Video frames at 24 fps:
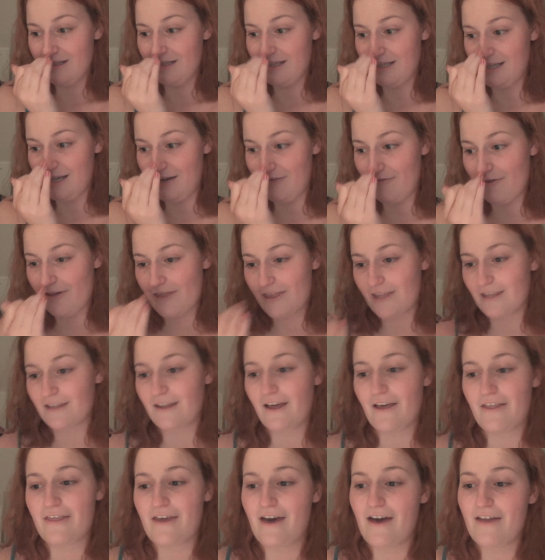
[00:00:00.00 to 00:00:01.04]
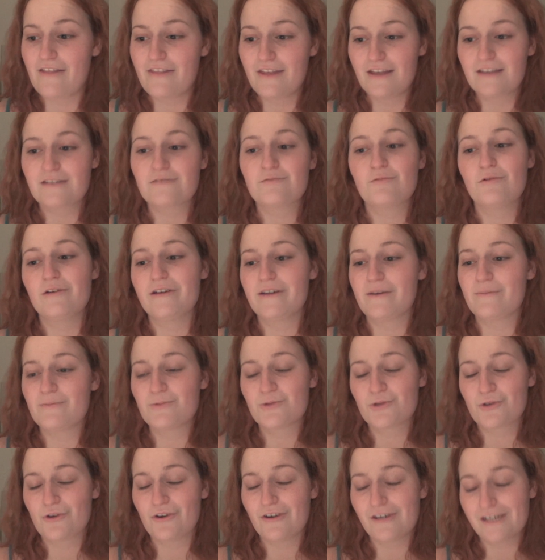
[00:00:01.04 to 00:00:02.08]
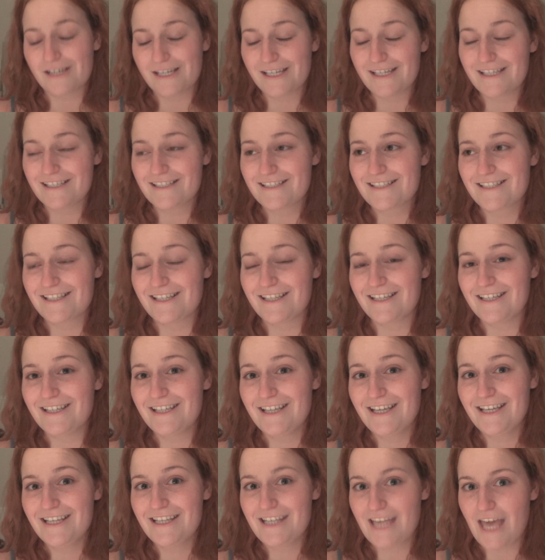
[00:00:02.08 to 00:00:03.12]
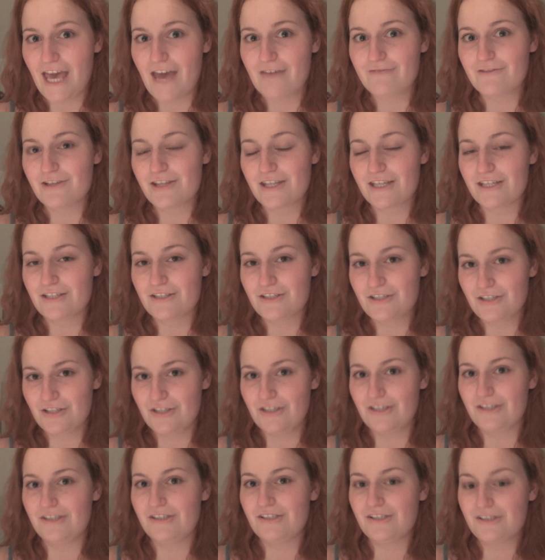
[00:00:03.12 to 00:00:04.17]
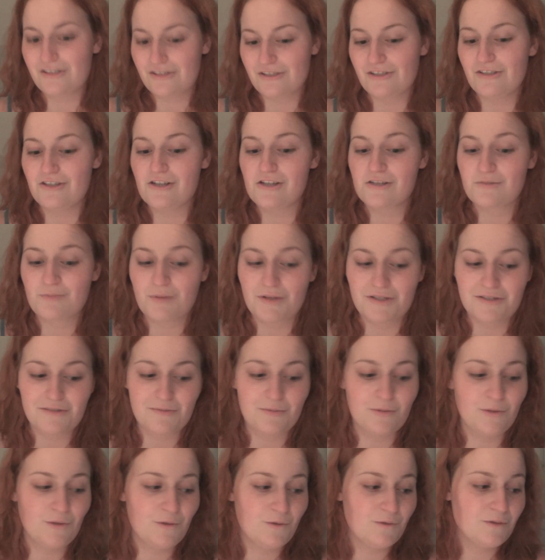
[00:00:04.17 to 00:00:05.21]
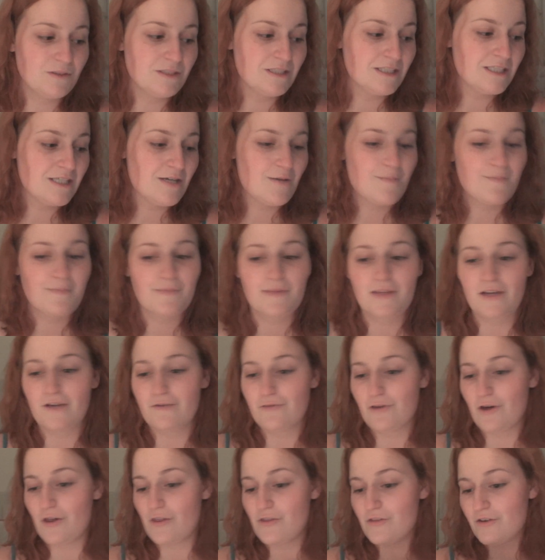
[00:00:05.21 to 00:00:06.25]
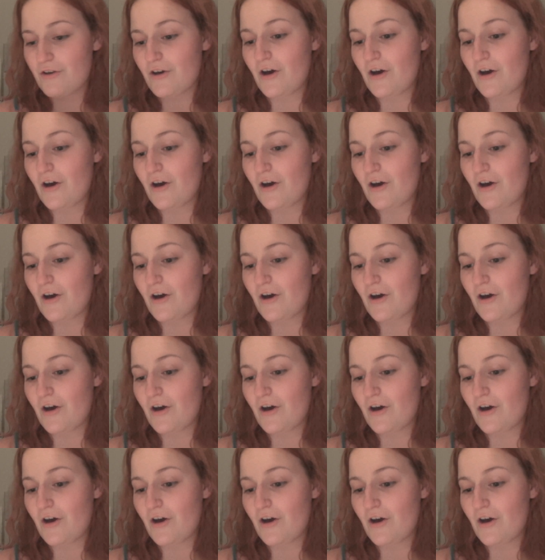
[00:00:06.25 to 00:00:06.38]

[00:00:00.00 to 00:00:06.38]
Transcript: and everything like that. That's why I'm trying to get everything done as soon as possible. I've got the